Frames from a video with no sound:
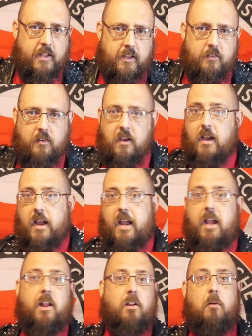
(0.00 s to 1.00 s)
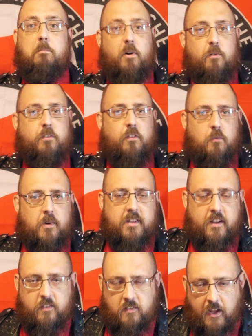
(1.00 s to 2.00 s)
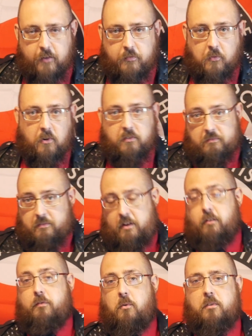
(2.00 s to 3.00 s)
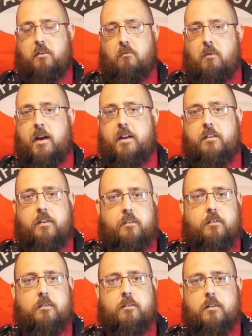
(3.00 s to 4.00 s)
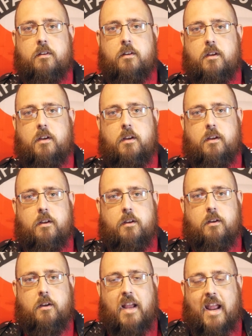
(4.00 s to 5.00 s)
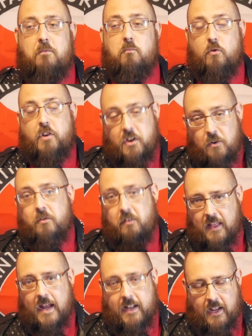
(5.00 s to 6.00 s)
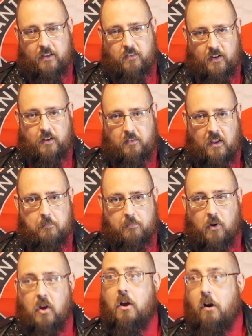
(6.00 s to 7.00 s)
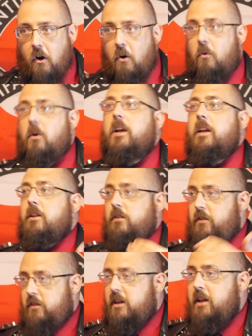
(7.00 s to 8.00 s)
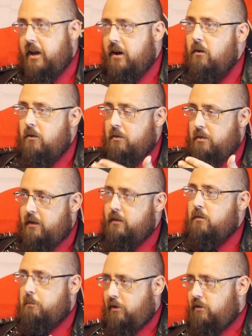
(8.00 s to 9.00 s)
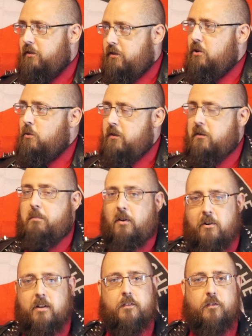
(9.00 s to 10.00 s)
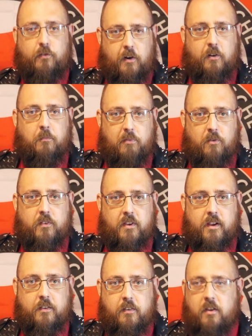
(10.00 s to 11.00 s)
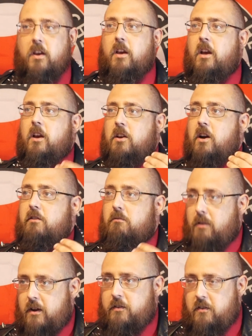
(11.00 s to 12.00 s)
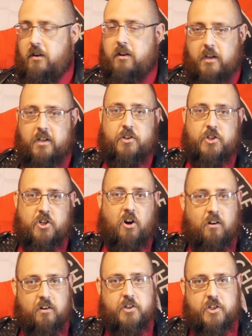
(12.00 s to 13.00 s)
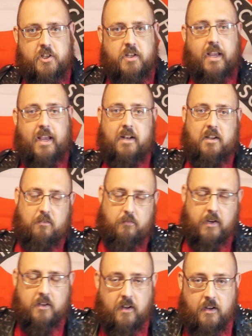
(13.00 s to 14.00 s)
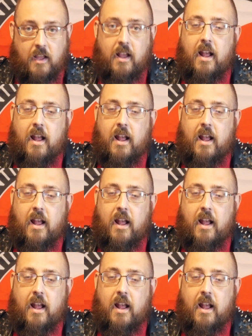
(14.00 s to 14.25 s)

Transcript: is and opposes what they stand for, therefore they're right. And we'll use that as an example. Oh, you see how this person who was a part of the trucker protest got arrested and charged and convicted?